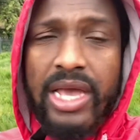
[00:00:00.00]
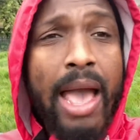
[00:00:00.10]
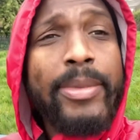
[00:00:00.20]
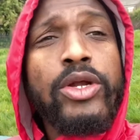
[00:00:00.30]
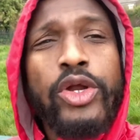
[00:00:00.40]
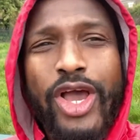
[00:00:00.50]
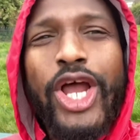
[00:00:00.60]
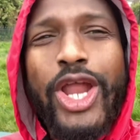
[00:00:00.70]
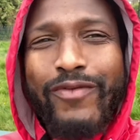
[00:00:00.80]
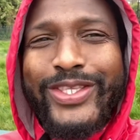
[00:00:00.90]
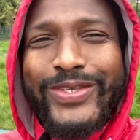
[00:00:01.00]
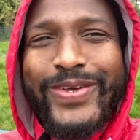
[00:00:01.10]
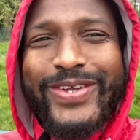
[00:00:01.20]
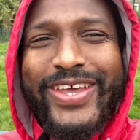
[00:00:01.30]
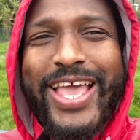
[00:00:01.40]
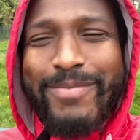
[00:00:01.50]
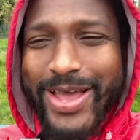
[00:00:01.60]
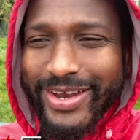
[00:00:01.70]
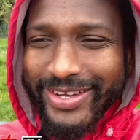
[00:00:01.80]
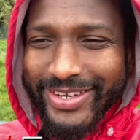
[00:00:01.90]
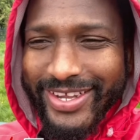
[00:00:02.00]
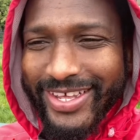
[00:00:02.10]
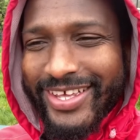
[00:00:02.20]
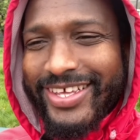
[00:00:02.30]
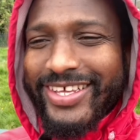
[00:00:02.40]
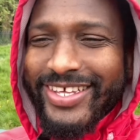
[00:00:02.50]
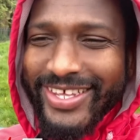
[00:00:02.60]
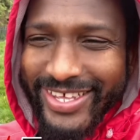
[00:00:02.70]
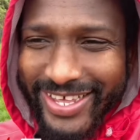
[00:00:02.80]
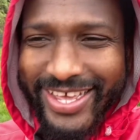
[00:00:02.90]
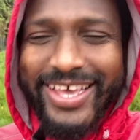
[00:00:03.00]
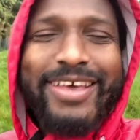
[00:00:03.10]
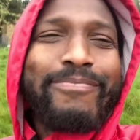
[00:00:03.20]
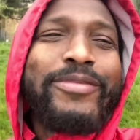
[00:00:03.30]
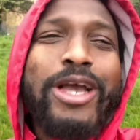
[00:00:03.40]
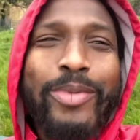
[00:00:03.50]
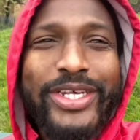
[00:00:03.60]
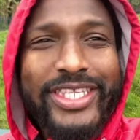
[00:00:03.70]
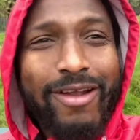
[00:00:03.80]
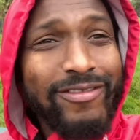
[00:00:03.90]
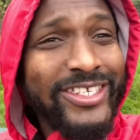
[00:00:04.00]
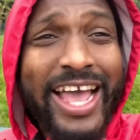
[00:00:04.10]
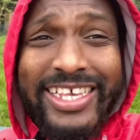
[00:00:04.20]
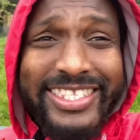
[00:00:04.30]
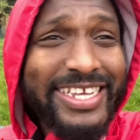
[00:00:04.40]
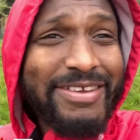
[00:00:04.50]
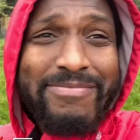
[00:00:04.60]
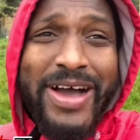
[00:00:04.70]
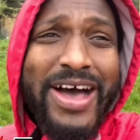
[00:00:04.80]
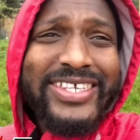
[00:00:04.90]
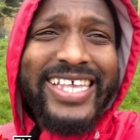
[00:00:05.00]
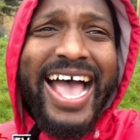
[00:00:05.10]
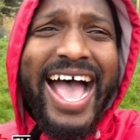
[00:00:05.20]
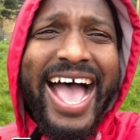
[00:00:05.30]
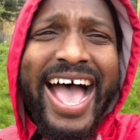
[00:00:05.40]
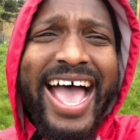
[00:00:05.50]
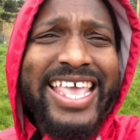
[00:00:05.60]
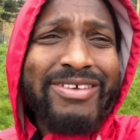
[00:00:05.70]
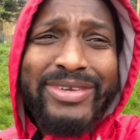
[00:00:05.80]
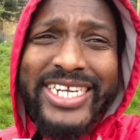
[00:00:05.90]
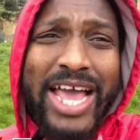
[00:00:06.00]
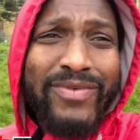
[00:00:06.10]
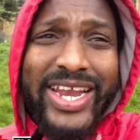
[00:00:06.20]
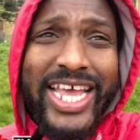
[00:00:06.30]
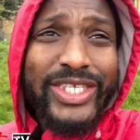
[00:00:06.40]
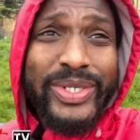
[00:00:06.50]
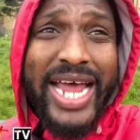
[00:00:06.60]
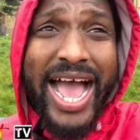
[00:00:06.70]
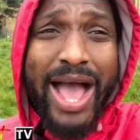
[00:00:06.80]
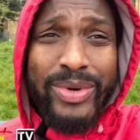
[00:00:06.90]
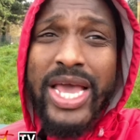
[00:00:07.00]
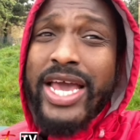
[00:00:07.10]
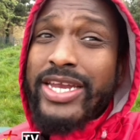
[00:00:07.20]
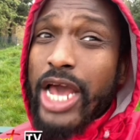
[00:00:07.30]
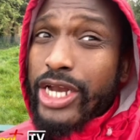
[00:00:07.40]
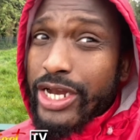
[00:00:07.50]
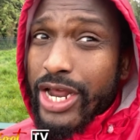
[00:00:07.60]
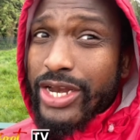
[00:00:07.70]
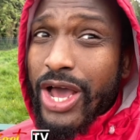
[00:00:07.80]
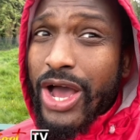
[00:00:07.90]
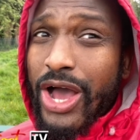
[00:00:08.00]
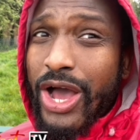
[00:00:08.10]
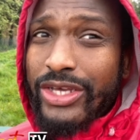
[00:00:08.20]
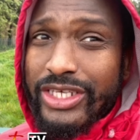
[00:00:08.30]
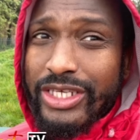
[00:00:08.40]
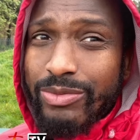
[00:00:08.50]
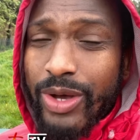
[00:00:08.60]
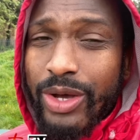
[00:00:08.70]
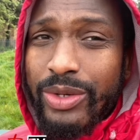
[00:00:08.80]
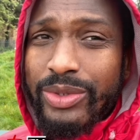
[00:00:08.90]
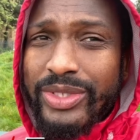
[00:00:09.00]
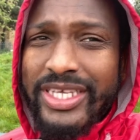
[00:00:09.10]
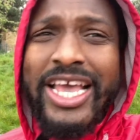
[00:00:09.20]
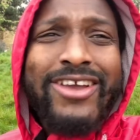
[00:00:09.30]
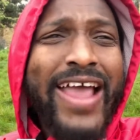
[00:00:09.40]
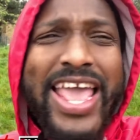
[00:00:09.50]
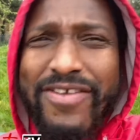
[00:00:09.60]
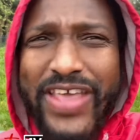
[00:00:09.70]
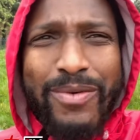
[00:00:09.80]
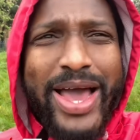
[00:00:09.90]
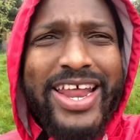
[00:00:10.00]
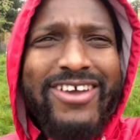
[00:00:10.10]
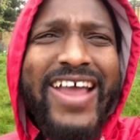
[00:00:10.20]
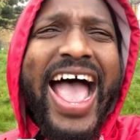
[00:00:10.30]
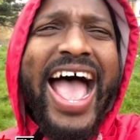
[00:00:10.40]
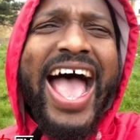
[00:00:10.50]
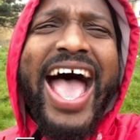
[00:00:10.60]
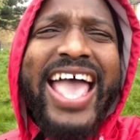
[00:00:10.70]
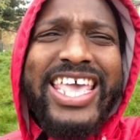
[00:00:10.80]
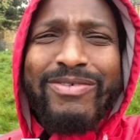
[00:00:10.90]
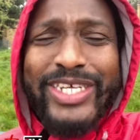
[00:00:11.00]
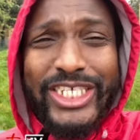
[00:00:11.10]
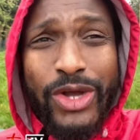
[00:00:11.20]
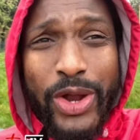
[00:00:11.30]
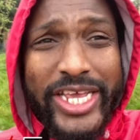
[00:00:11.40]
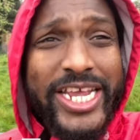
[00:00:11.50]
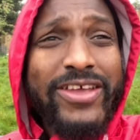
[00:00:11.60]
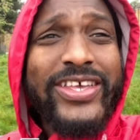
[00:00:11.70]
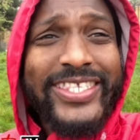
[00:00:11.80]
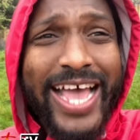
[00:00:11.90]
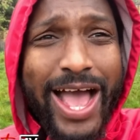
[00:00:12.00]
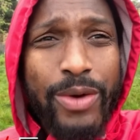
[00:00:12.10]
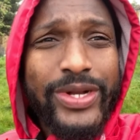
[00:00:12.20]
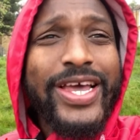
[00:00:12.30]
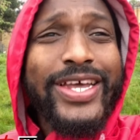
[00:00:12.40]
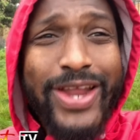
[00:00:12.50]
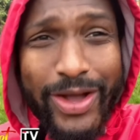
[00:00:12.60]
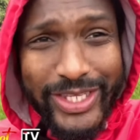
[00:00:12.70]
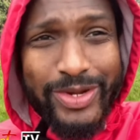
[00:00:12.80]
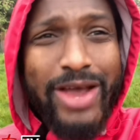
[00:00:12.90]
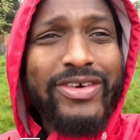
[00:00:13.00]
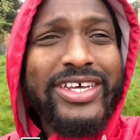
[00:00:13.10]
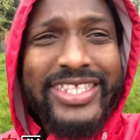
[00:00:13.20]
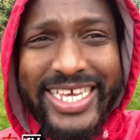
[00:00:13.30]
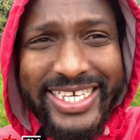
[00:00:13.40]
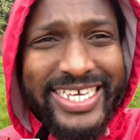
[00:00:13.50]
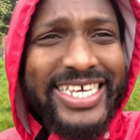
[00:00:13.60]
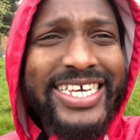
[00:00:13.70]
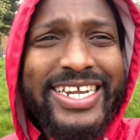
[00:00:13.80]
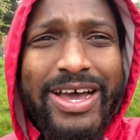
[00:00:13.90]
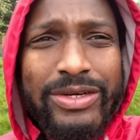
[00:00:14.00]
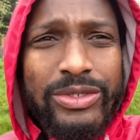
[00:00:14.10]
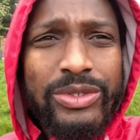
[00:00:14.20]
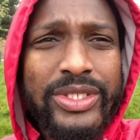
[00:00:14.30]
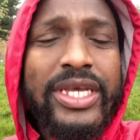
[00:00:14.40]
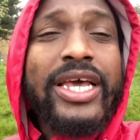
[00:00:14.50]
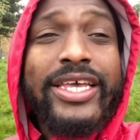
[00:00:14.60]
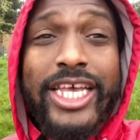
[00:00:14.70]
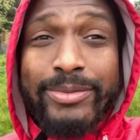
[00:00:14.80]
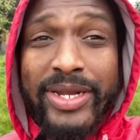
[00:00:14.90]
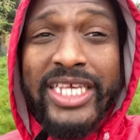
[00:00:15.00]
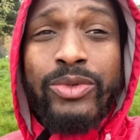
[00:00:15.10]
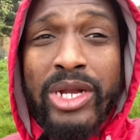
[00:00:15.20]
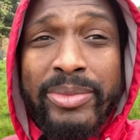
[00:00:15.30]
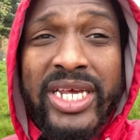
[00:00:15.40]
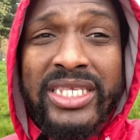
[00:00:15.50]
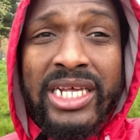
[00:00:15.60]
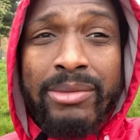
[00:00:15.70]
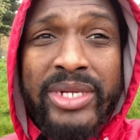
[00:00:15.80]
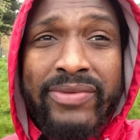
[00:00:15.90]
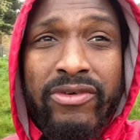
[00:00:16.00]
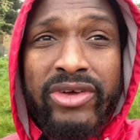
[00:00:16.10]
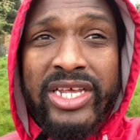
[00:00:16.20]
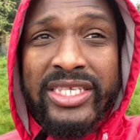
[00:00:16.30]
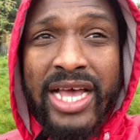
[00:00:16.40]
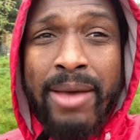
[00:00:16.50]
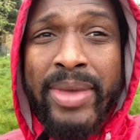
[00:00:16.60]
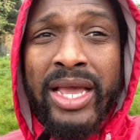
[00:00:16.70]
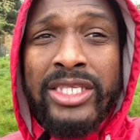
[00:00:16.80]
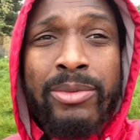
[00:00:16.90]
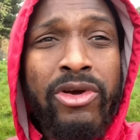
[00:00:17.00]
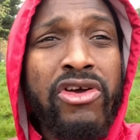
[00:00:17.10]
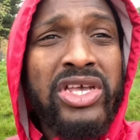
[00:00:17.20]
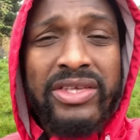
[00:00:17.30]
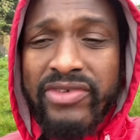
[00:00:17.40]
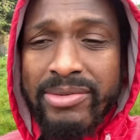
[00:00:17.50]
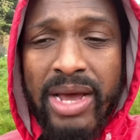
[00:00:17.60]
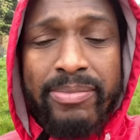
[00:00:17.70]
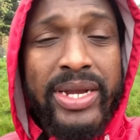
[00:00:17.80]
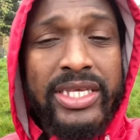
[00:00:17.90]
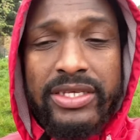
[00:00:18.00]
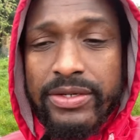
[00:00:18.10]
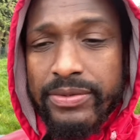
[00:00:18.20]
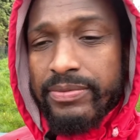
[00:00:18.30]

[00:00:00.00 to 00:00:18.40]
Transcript: I mean, I'm not gonna love it too, you know. Yeah, man. Big up on yourself. Trust in the most I will never let you down. No, no, no, no, he won't. Cry if you wanna cry, he will surely hear your sound. Don't you ever think he don't. Yes, man, that's one of my next single mini for release, may I get some crazy feedback on it, you know.